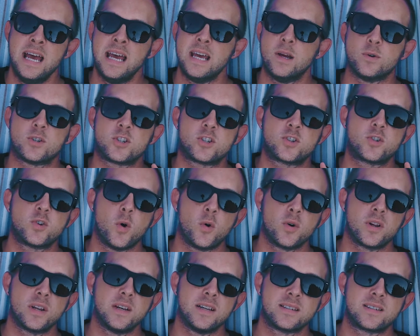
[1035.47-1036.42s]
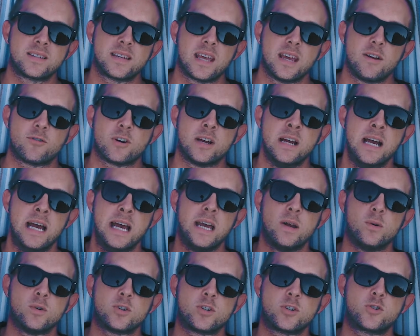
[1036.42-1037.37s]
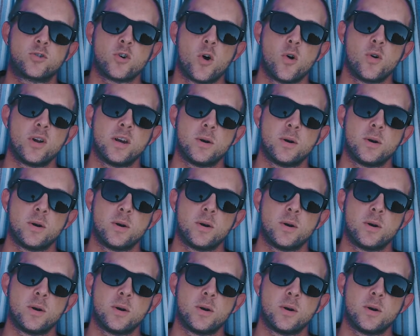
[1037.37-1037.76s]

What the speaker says: He was sold into slavery. He was thrown